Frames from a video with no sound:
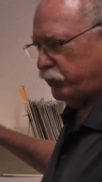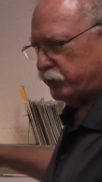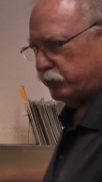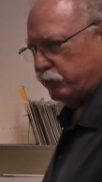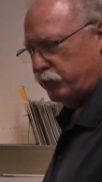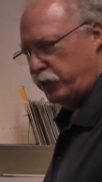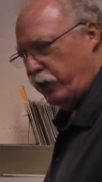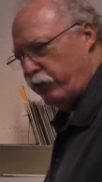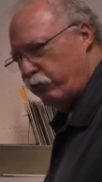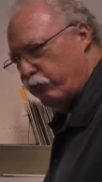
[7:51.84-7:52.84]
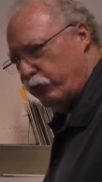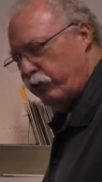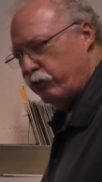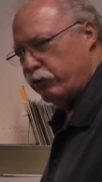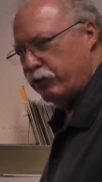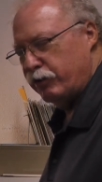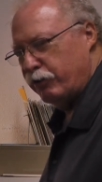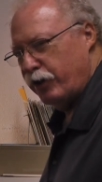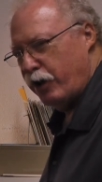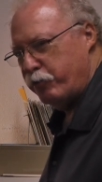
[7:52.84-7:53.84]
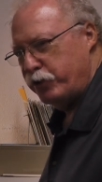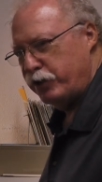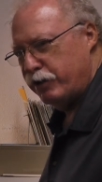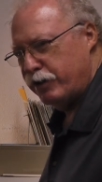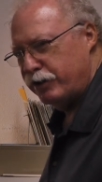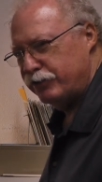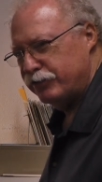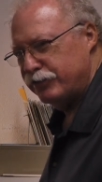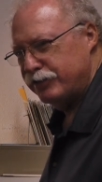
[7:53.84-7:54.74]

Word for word: this together with how many eyes?